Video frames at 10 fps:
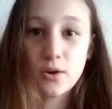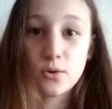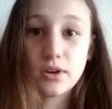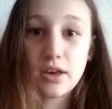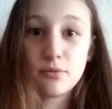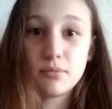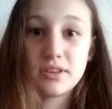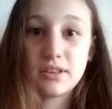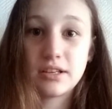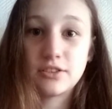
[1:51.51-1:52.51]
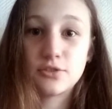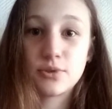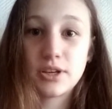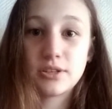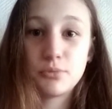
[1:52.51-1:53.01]
who gave me that
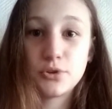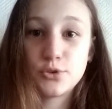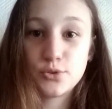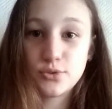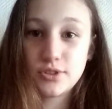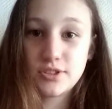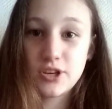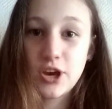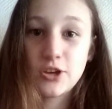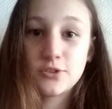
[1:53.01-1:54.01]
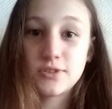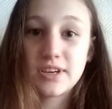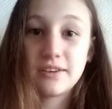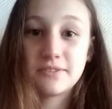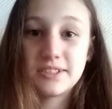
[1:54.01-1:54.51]
great opportunity to
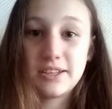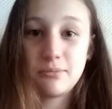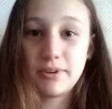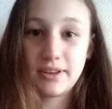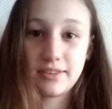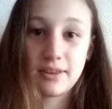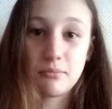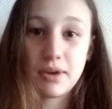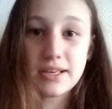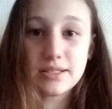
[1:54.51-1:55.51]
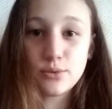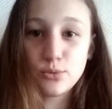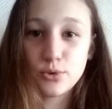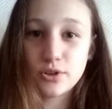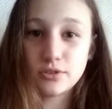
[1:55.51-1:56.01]
dive deeply in the amazing
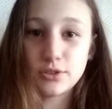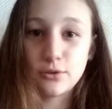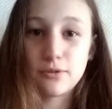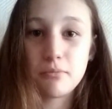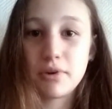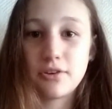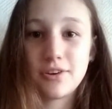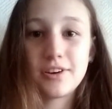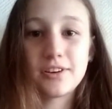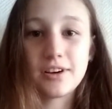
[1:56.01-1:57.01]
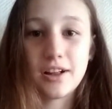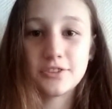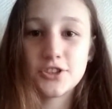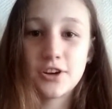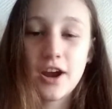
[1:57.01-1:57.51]
world of American
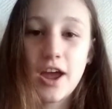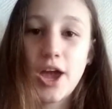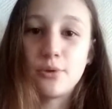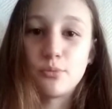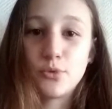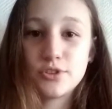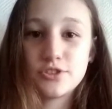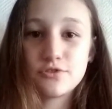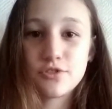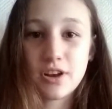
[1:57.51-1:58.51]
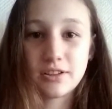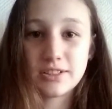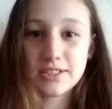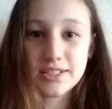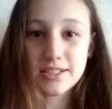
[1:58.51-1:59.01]
culture and modern
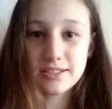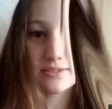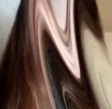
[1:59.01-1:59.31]
realities.